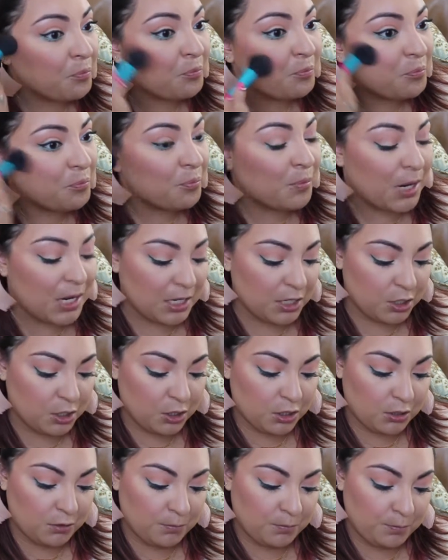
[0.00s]

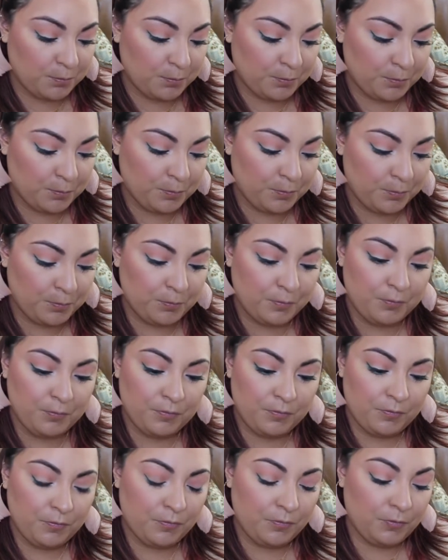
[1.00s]
much.
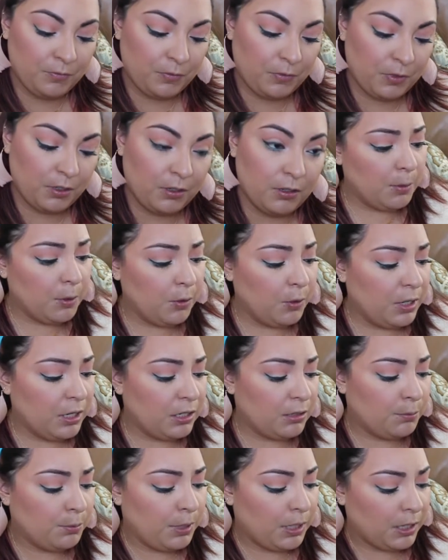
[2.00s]
I'm going
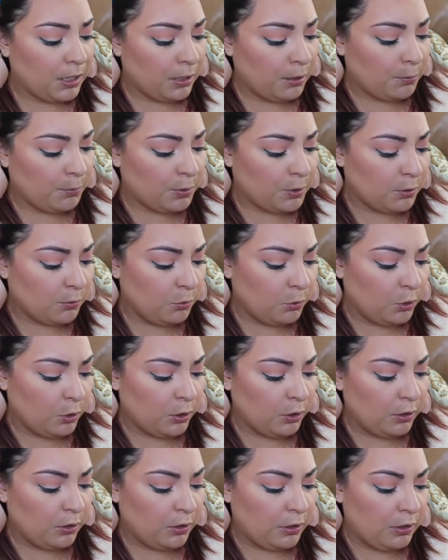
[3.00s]
to pick up some
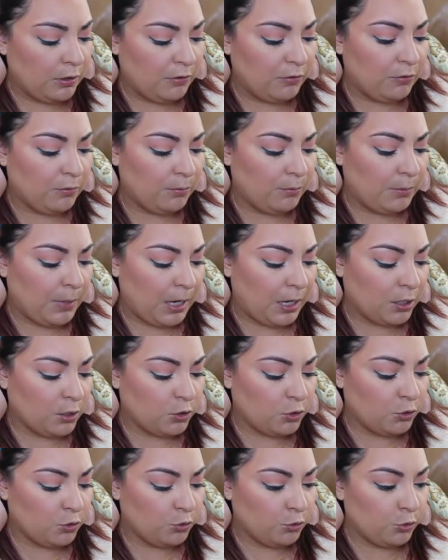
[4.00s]
more of MAC
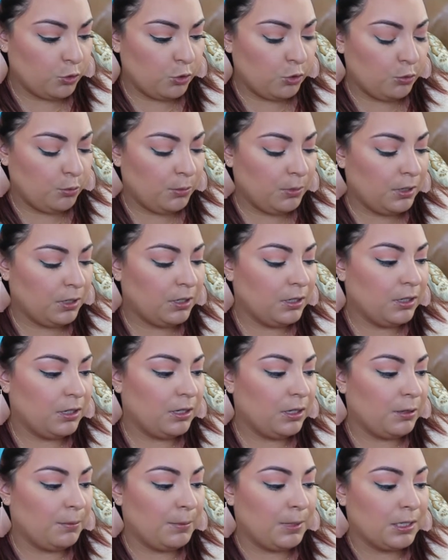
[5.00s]
Shroom
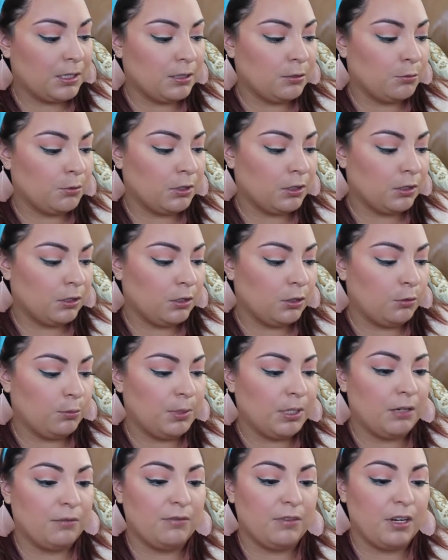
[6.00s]
and mix it with a little
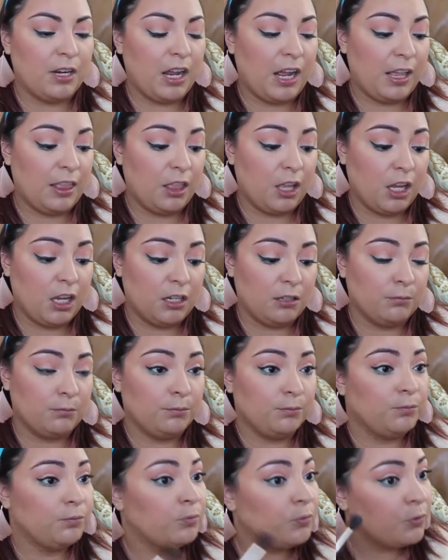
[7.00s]
bit of Nylon.
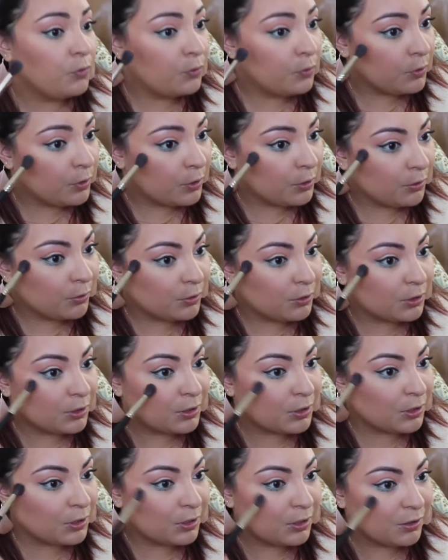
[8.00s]
We're
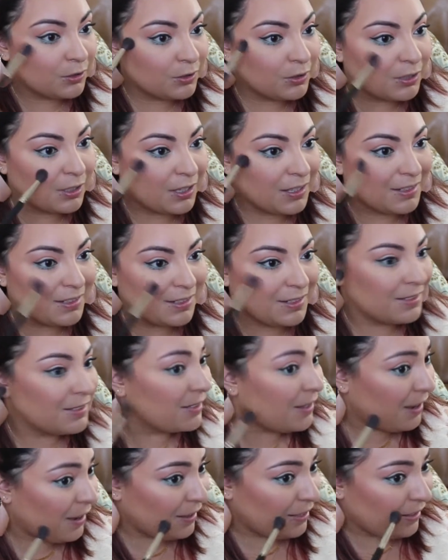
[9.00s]
just going to use that as a
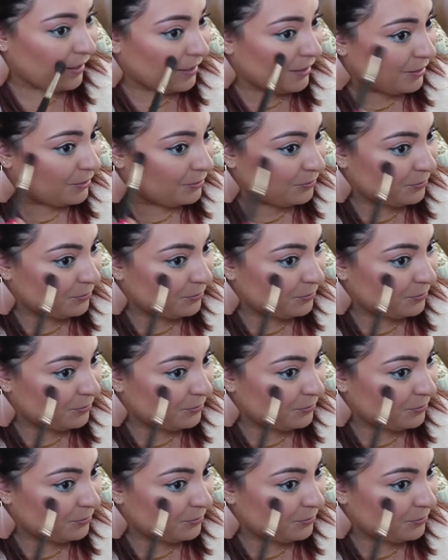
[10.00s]
highlight.